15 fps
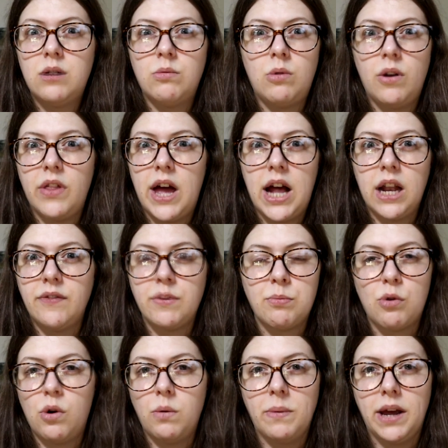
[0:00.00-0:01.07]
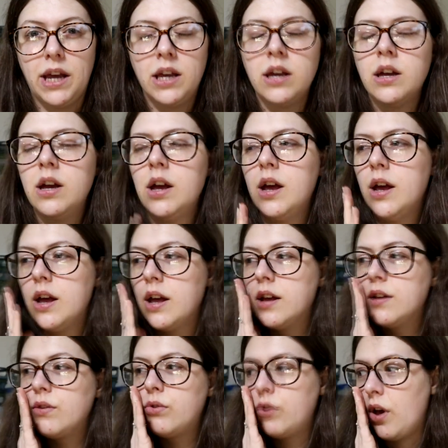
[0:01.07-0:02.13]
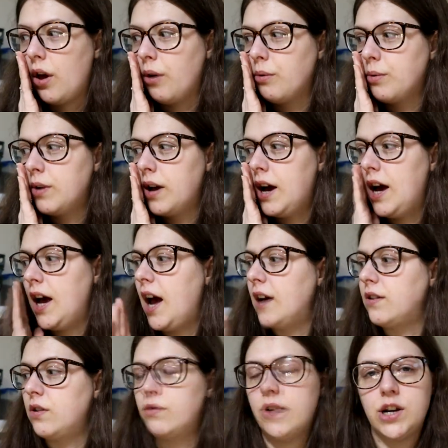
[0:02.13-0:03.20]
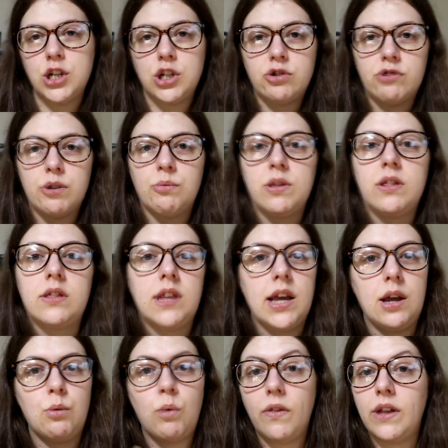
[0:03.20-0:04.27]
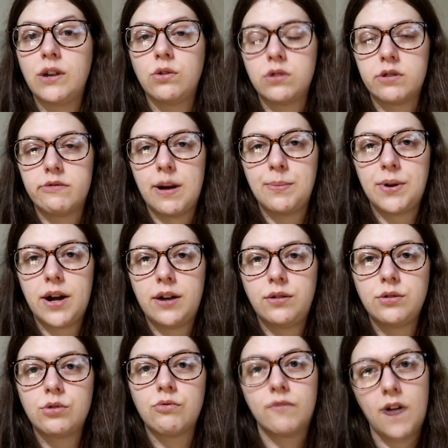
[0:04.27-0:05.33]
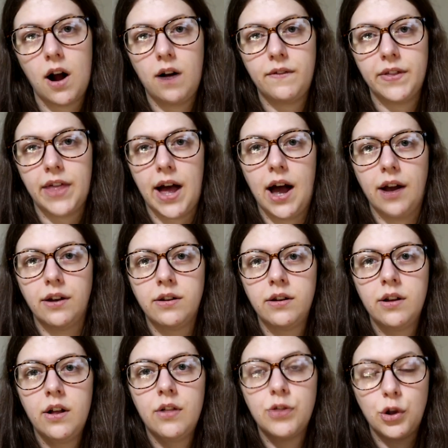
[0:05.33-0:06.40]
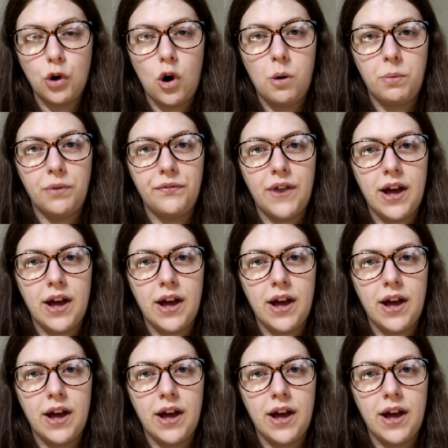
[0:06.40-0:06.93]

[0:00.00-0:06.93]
what the hell have you brought me? So I had to register it with the one that does the reptiles rather than the normal